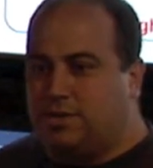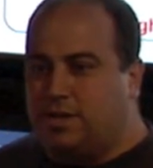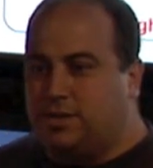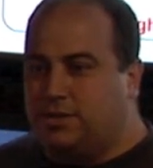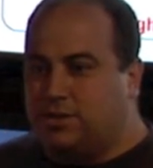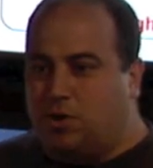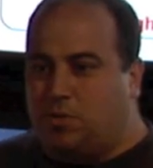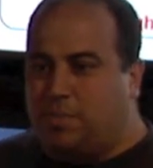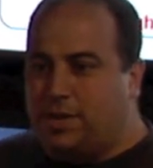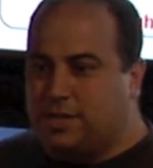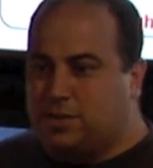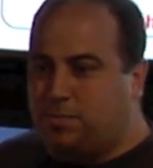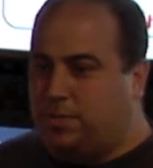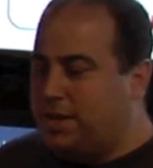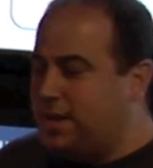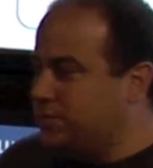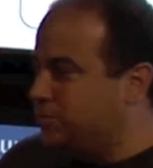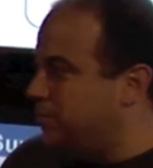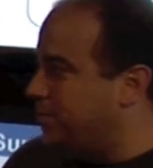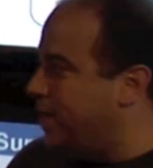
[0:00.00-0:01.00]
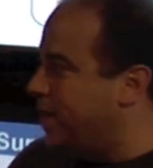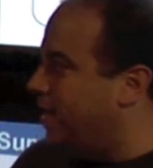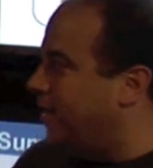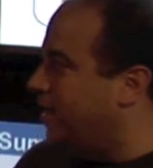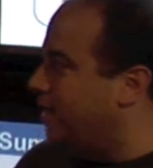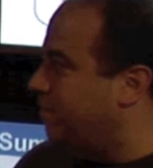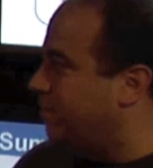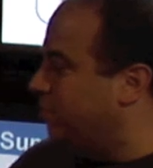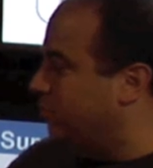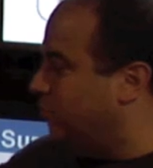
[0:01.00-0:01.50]
It's our best plasma
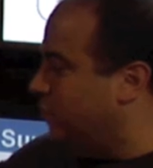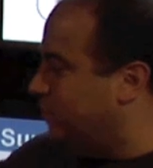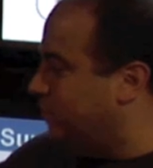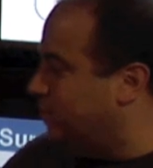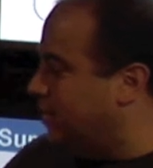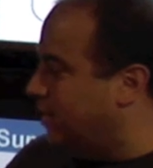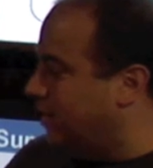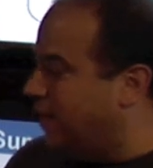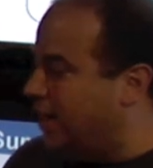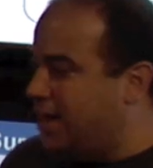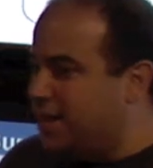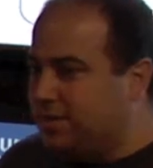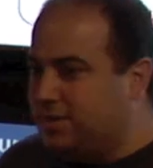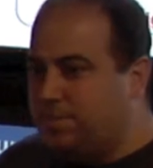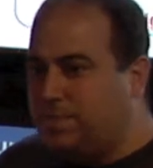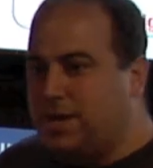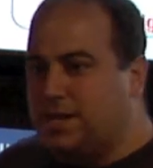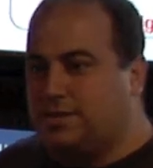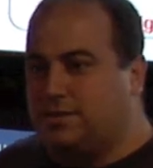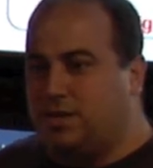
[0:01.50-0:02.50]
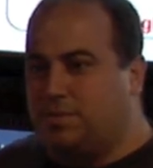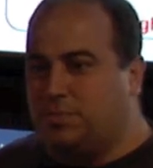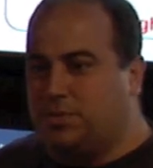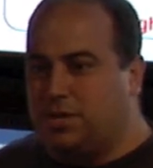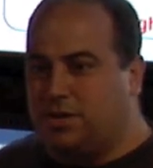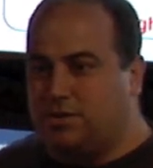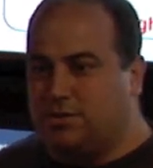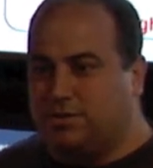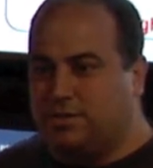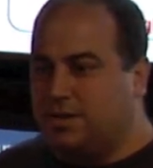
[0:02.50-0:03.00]
panel ever. We've done a lot in the past couple of
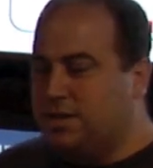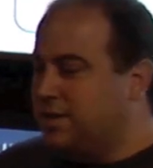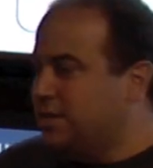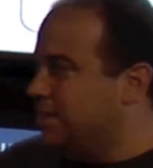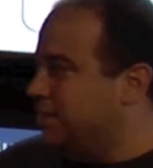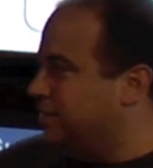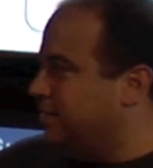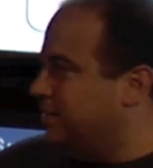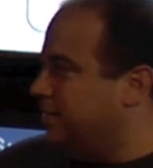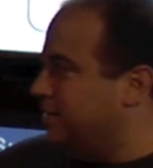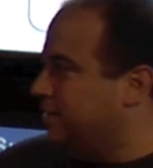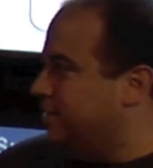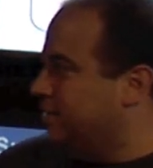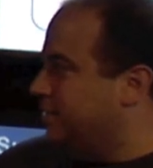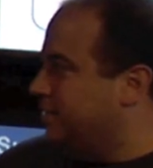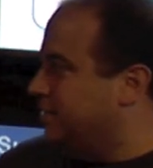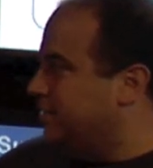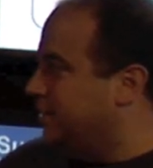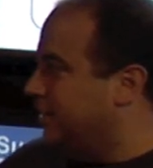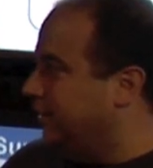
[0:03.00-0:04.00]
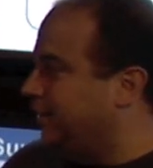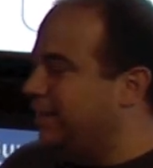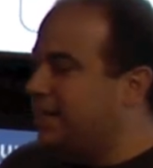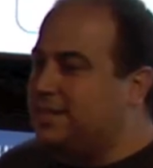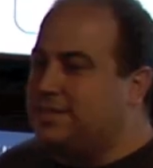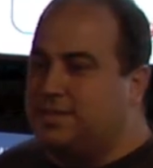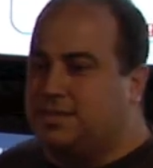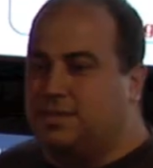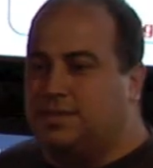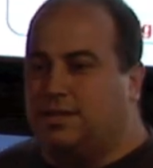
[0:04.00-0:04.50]
years to
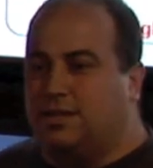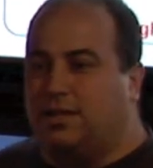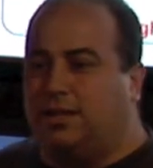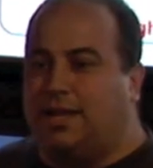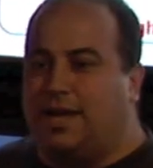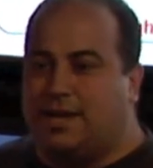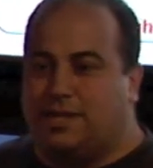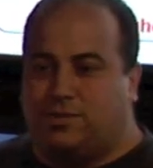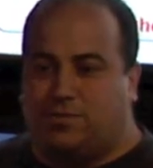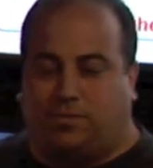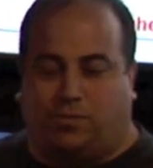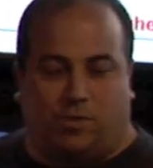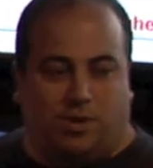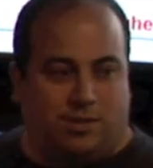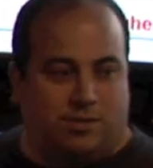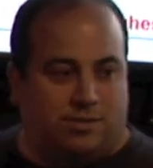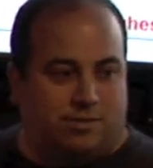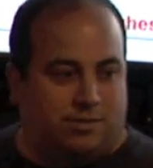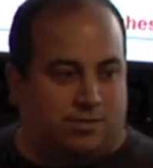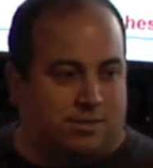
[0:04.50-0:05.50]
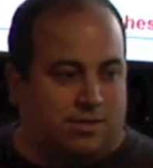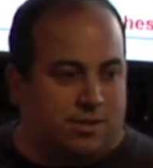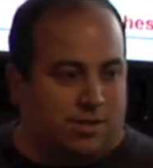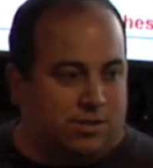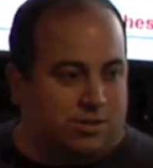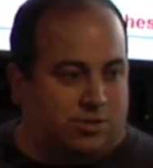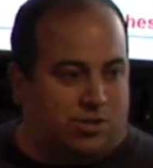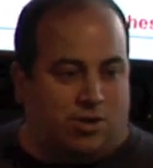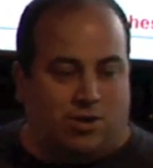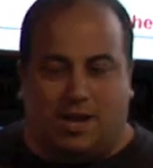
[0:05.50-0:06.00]
lessen the glass fronts,
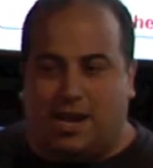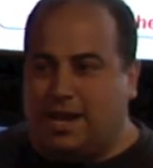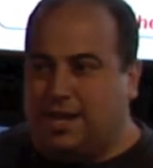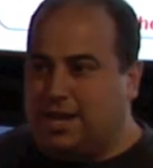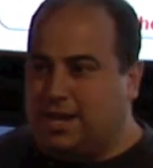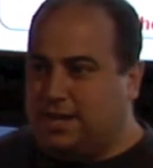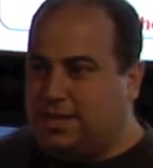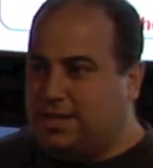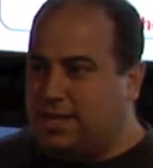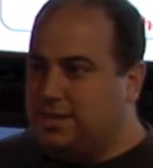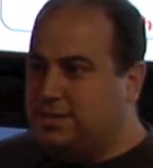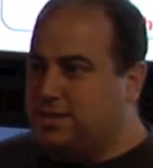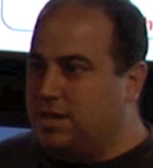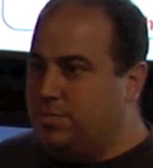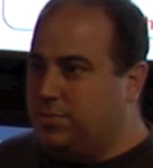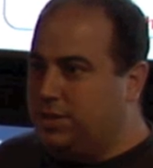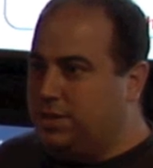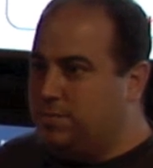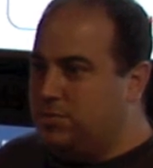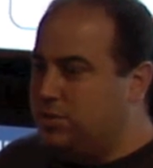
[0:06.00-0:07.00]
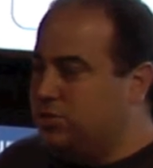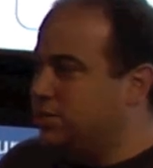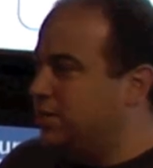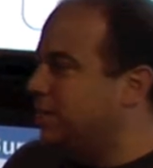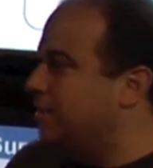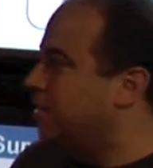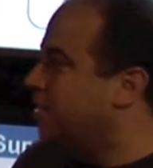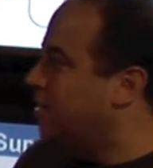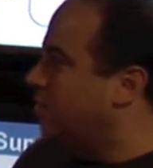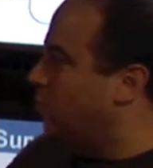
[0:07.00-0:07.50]
so you're not getting that double
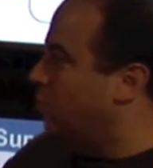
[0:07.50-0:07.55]
imaging.